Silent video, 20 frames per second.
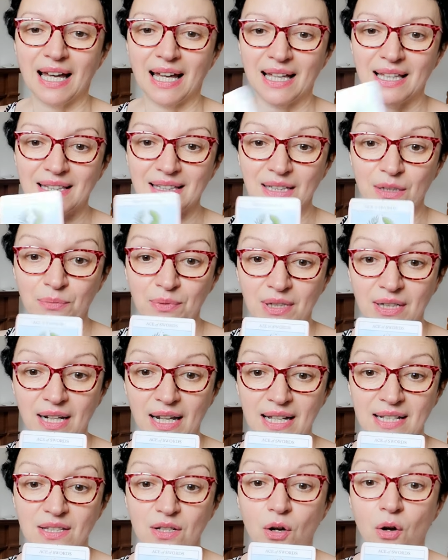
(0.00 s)
and they
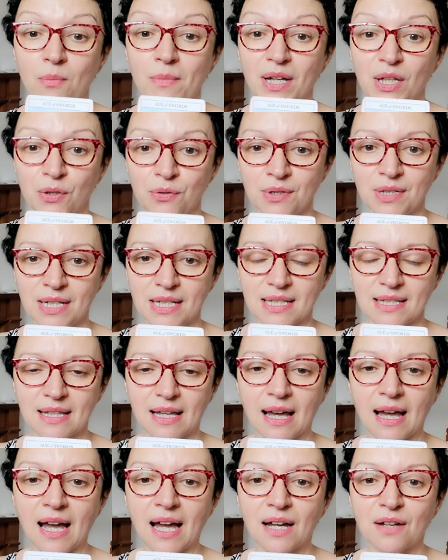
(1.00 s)
realized, oh my goodness,
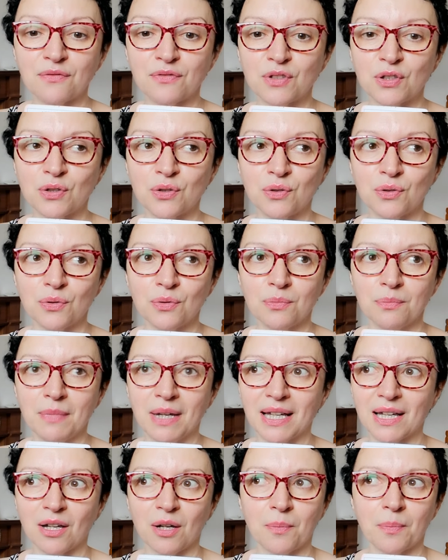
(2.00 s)
I have to
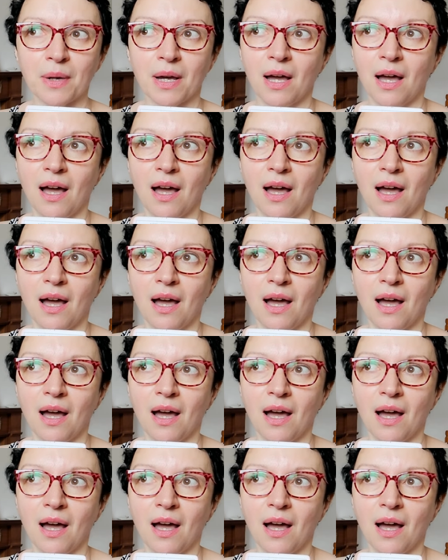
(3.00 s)
make up